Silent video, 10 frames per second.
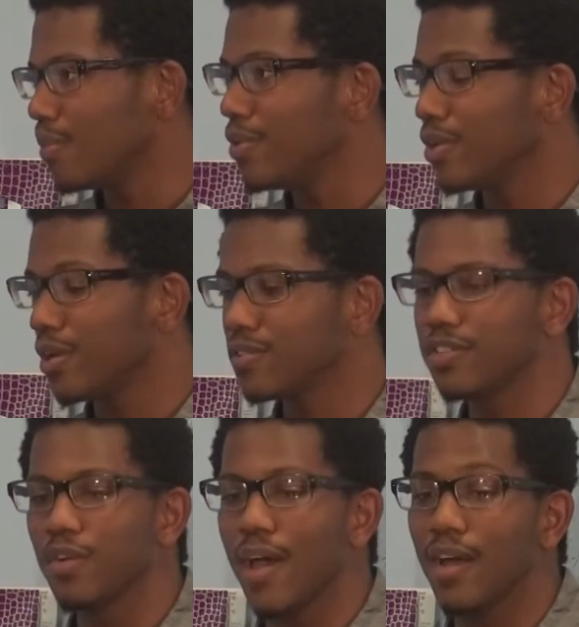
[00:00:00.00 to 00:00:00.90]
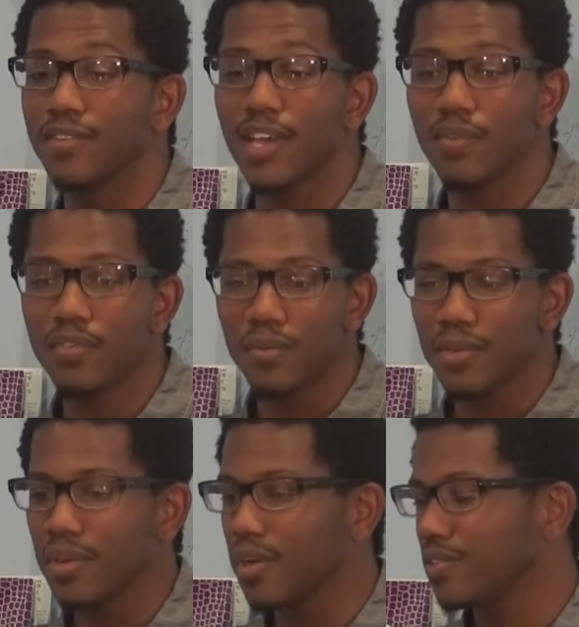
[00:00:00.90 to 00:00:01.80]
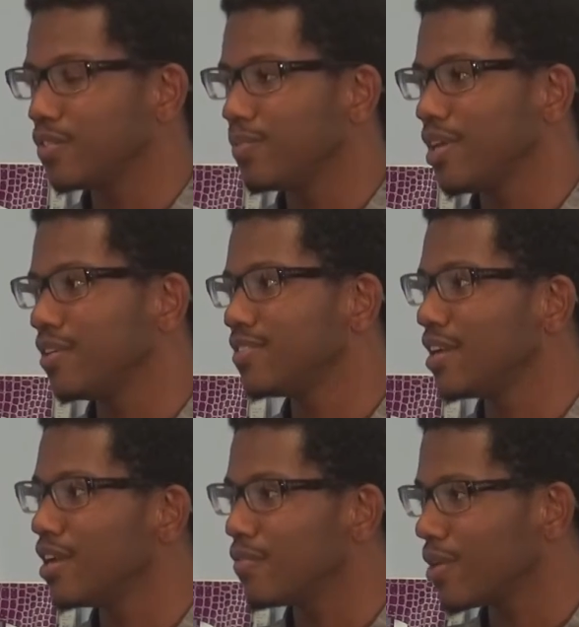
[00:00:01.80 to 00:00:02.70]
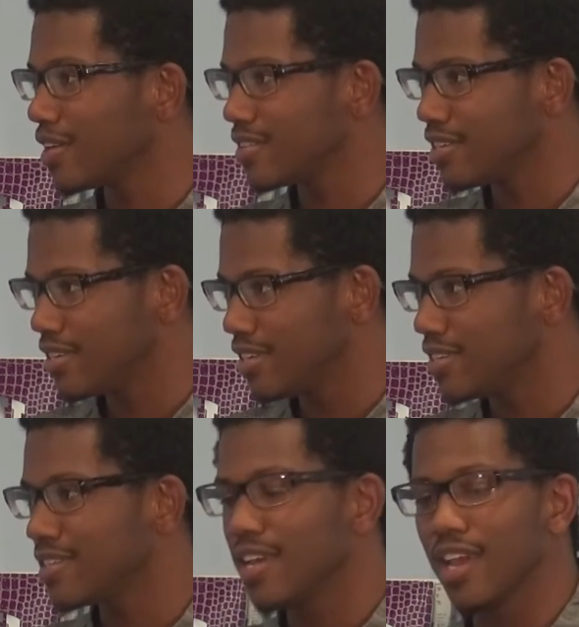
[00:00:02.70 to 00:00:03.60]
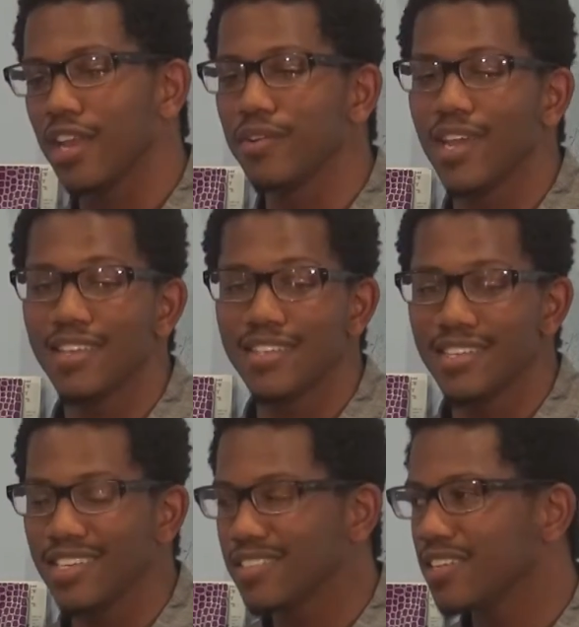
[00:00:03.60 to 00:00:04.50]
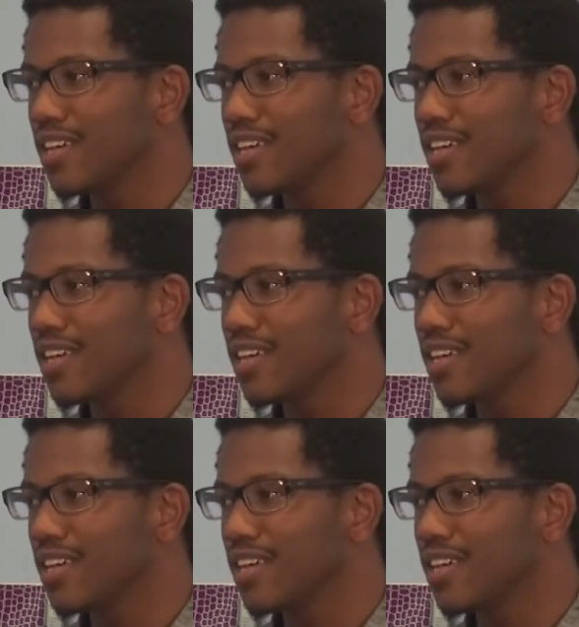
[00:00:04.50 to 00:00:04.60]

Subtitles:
You could also, outside of school, you could also be studying for SATs and your ACTs.